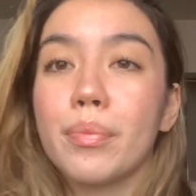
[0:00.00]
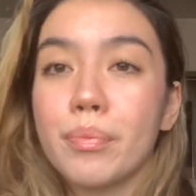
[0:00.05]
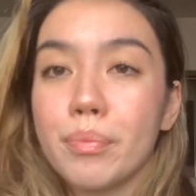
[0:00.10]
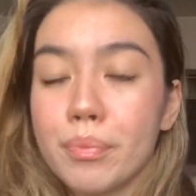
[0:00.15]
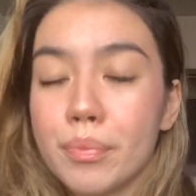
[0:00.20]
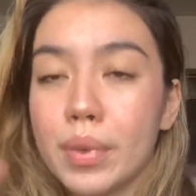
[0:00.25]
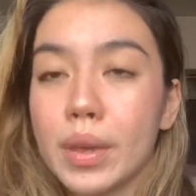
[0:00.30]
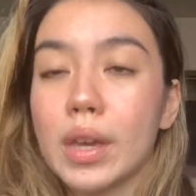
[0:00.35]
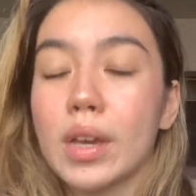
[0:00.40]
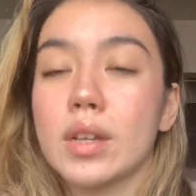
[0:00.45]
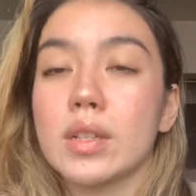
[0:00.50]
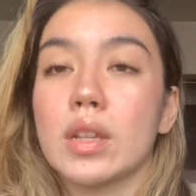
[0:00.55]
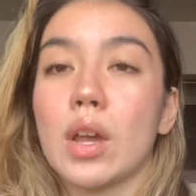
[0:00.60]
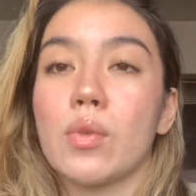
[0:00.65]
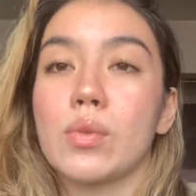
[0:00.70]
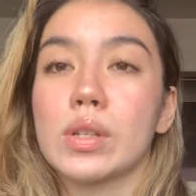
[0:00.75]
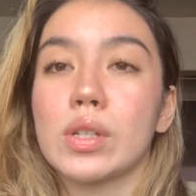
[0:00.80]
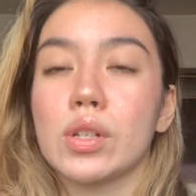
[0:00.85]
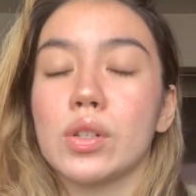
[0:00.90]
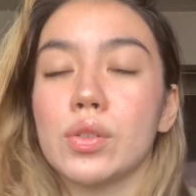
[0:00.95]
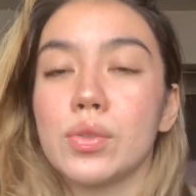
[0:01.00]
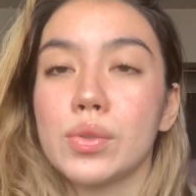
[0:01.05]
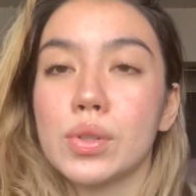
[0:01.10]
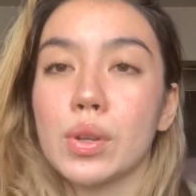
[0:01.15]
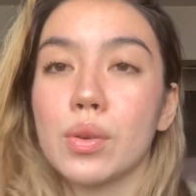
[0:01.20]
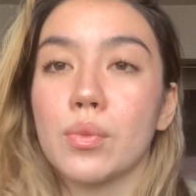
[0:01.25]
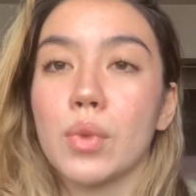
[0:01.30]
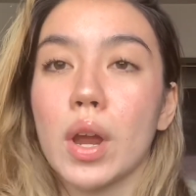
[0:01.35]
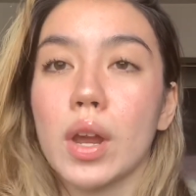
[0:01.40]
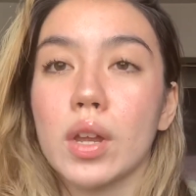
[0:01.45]
because I wasn't
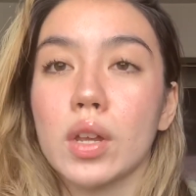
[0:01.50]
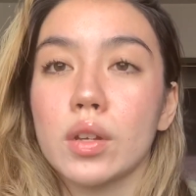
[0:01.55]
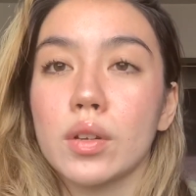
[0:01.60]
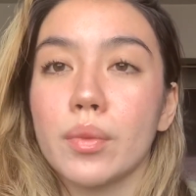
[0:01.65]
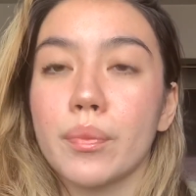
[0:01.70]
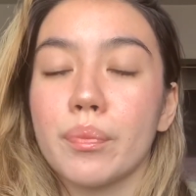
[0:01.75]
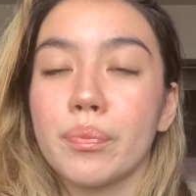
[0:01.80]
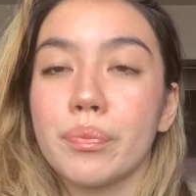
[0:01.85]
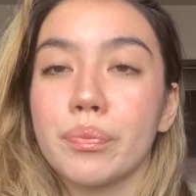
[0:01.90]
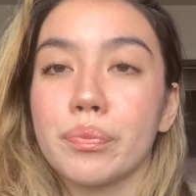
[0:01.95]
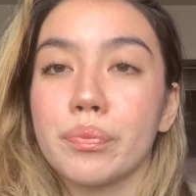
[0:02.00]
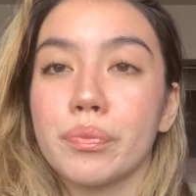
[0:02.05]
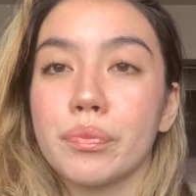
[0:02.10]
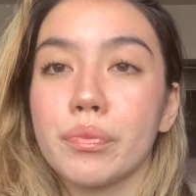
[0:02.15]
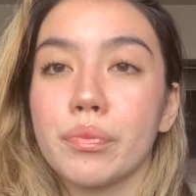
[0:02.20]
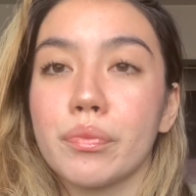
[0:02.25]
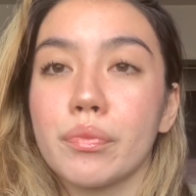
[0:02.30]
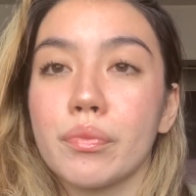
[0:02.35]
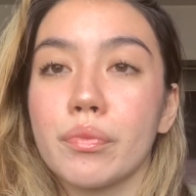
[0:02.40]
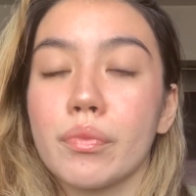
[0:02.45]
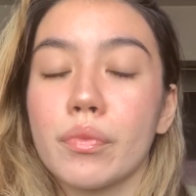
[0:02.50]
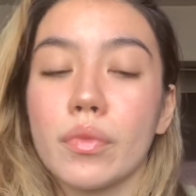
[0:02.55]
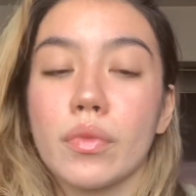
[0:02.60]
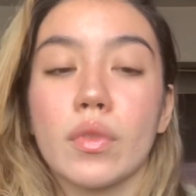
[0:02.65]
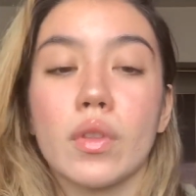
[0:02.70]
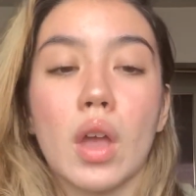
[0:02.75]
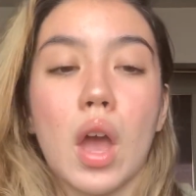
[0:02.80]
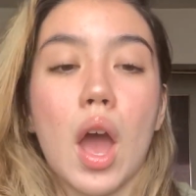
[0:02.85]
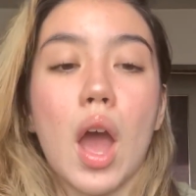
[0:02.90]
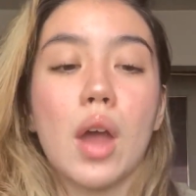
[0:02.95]
losing weight.
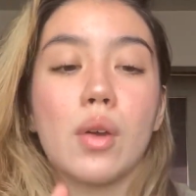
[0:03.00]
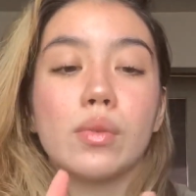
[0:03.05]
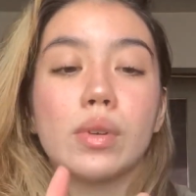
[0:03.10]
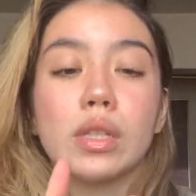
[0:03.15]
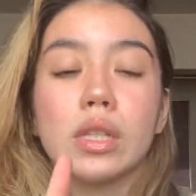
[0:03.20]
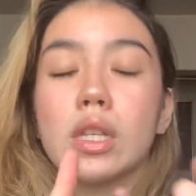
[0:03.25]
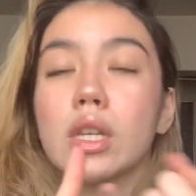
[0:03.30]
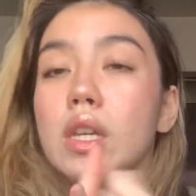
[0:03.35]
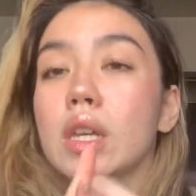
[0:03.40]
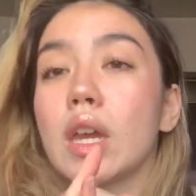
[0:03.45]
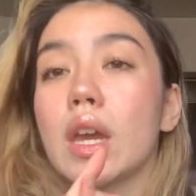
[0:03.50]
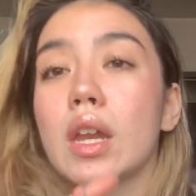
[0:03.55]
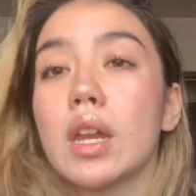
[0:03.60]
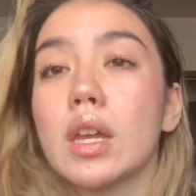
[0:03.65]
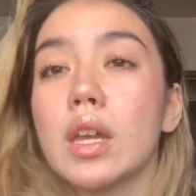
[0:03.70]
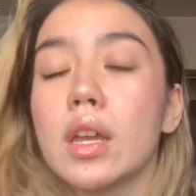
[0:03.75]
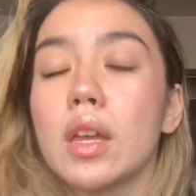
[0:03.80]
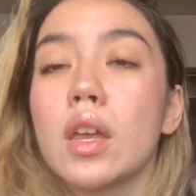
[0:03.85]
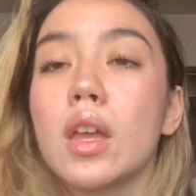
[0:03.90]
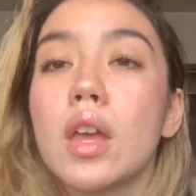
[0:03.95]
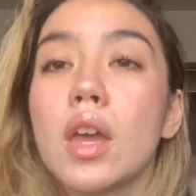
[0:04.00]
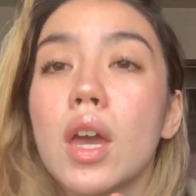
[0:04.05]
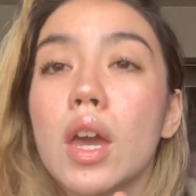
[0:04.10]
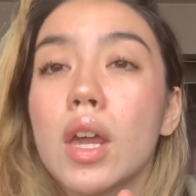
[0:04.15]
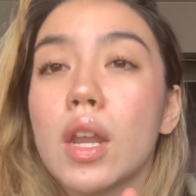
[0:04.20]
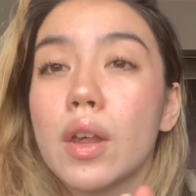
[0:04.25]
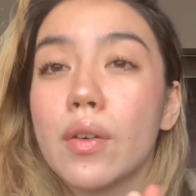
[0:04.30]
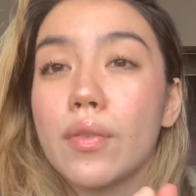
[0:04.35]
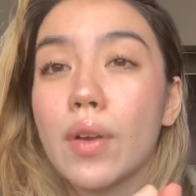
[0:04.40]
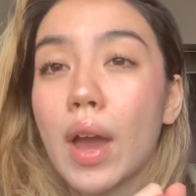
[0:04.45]
I wasn't getting
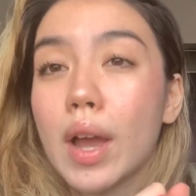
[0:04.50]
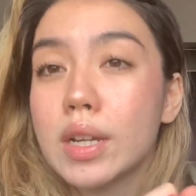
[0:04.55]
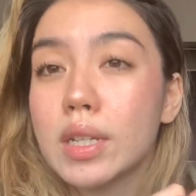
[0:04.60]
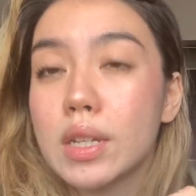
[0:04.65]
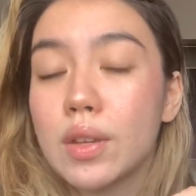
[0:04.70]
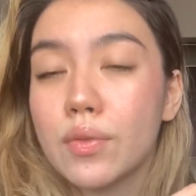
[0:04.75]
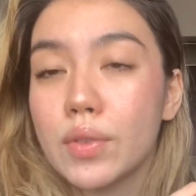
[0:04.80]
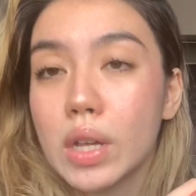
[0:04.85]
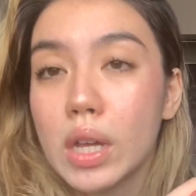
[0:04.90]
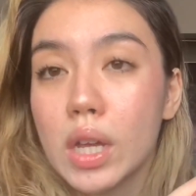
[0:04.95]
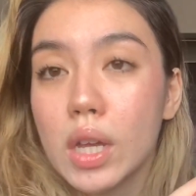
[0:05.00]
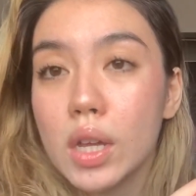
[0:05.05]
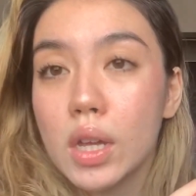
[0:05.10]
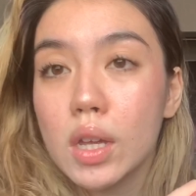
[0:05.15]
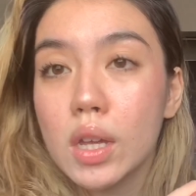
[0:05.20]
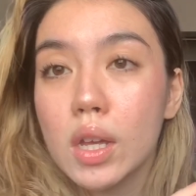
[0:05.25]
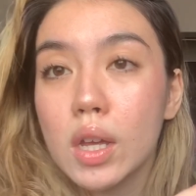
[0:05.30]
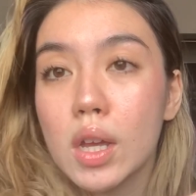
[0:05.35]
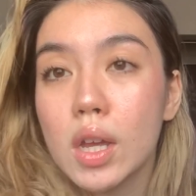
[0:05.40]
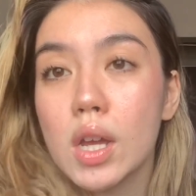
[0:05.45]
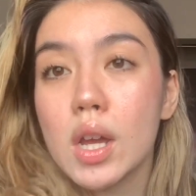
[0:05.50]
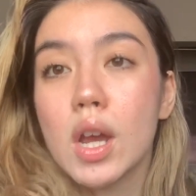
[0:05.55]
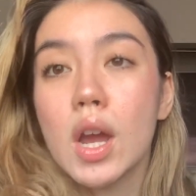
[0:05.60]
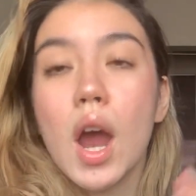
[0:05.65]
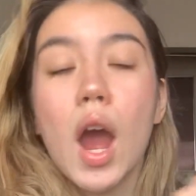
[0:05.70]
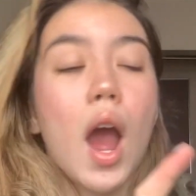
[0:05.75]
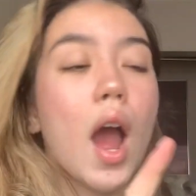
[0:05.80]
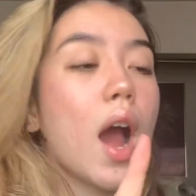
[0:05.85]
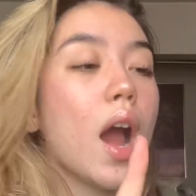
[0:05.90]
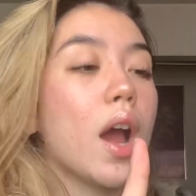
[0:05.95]
enough activity.
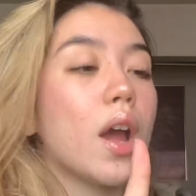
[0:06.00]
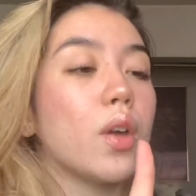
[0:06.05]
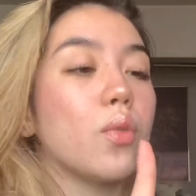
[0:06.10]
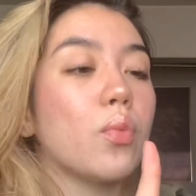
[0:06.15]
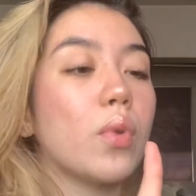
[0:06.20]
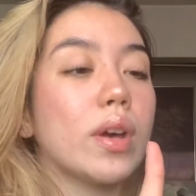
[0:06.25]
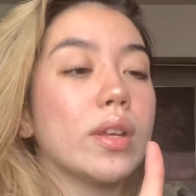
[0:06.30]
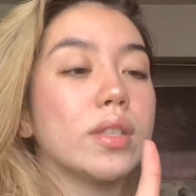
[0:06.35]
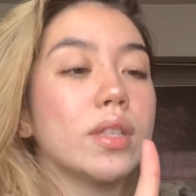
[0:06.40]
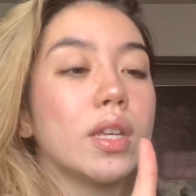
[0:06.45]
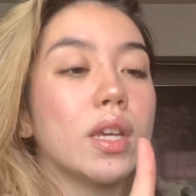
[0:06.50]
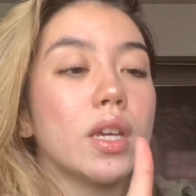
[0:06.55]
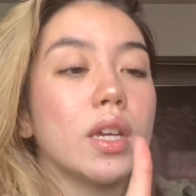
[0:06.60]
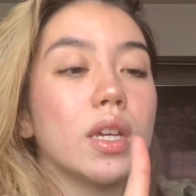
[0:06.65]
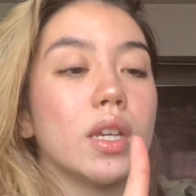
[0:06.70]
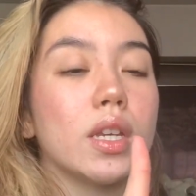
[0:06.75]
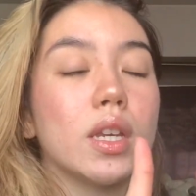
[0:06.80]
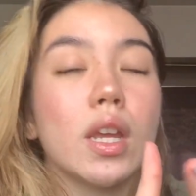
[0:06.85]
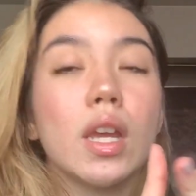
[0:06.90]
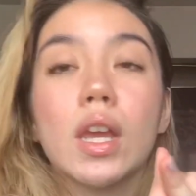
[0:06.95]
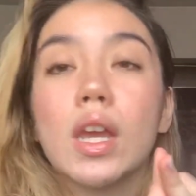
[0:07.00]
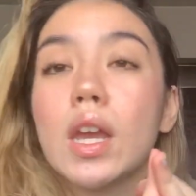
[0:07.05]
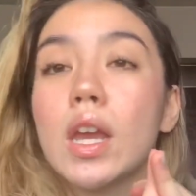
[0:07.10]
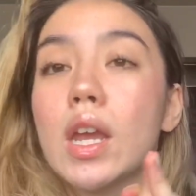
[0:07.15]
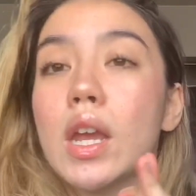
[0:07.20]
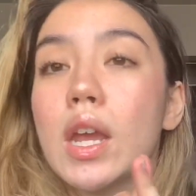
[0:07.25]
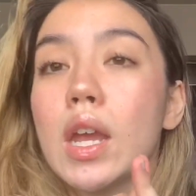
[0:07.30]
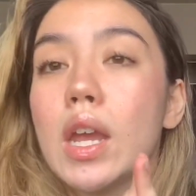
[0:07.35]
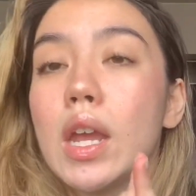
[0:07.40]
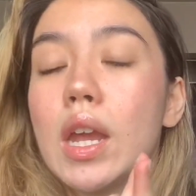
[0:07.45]
I wasn't
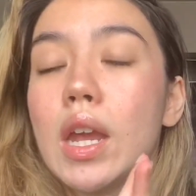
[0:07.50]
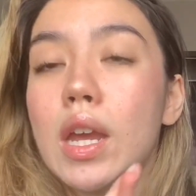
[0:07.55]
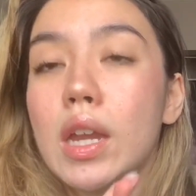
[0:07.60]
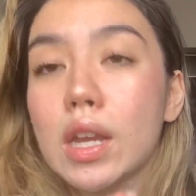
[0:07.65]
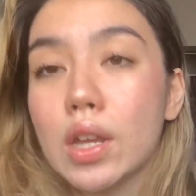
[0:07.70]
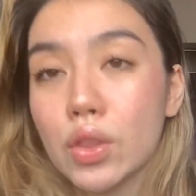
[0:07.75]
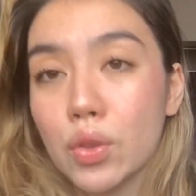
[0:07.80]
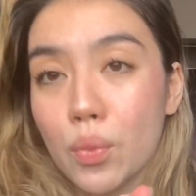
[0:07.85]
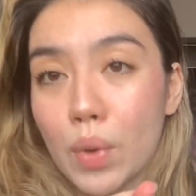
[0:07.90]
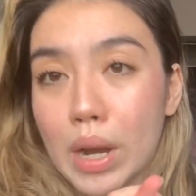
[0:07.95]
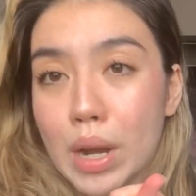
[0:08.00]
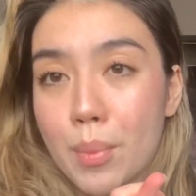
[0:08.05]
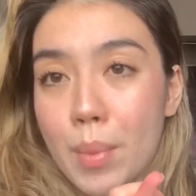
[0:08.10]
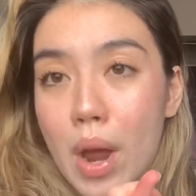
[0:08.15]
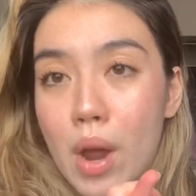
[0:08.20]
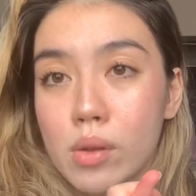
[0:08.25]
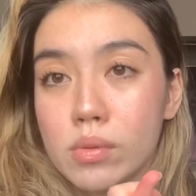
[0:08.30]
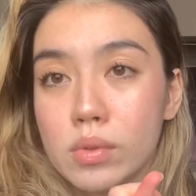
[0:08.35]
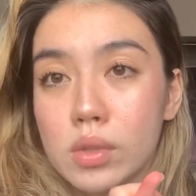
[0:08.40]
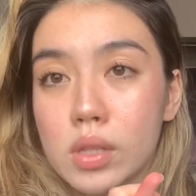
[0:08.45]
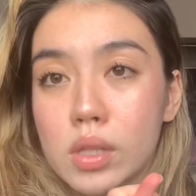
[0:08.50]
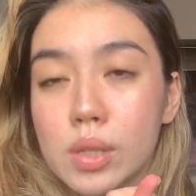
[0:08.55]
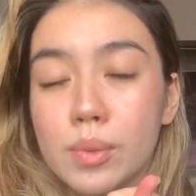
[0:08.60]
eating the right amounts.